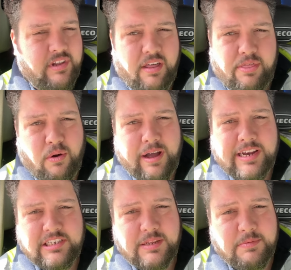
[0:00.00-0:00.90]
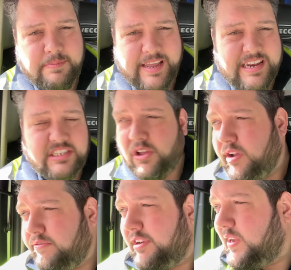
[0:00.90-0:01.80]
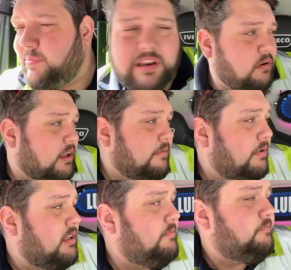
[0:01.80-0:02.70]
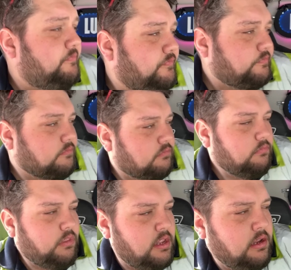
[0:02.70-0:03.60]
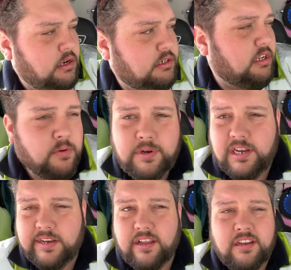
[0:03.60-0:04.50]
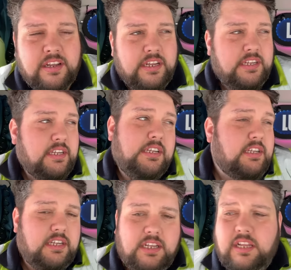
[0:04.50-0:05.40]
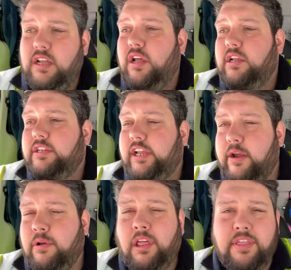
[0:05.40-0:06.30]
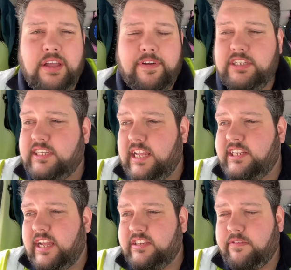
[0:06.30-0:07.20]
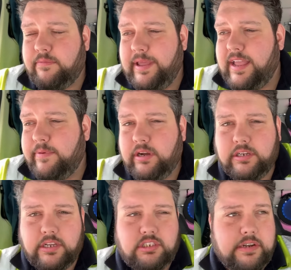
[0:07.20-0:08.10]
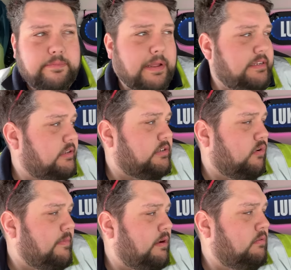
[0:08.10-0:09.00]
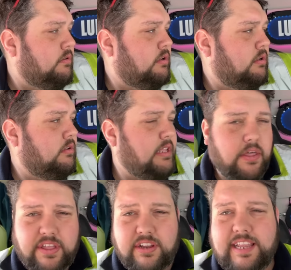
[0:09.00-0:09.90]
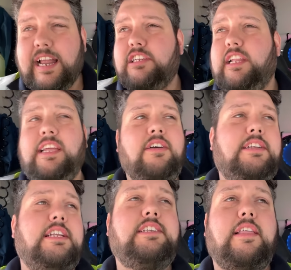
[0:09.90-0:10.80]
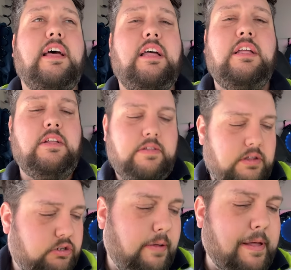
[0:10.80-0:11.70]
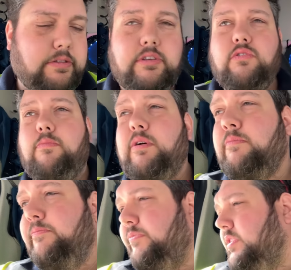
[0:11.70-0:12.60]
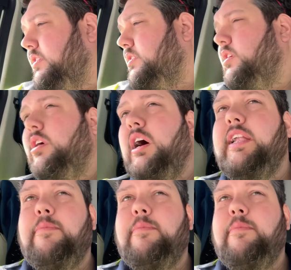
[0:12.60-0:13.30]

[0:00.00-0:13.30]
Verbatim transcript: thought actually we'd be inside for a little bit longer, but it looks like we're nearly done. So I don't think I've actually said yet. So from here, we've got to go straight back to the sawmill. Yeah, I think I did actually. I did say that. Straight back to the sawmill. And then